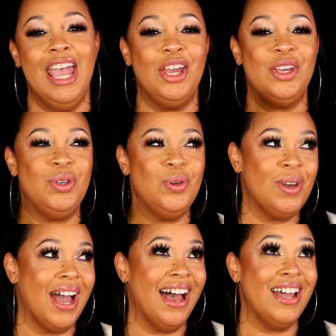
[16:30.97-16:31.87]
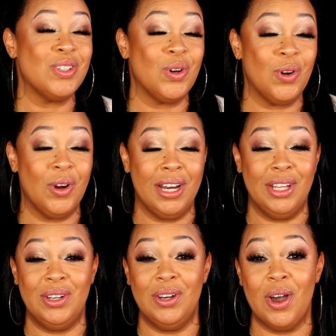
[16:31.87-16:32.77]
and you guys already
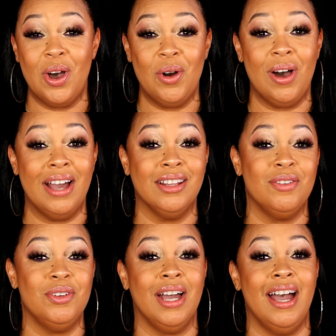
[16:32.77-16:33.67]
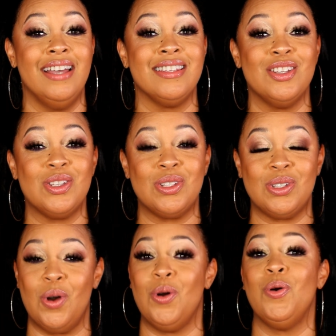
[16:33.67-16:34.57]
know I love you guys
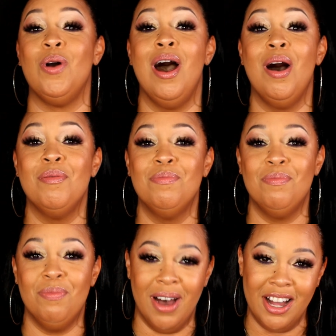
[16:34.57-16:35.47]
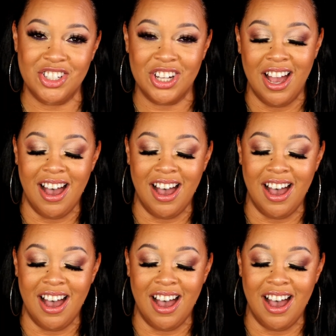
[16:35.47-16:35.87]
so much.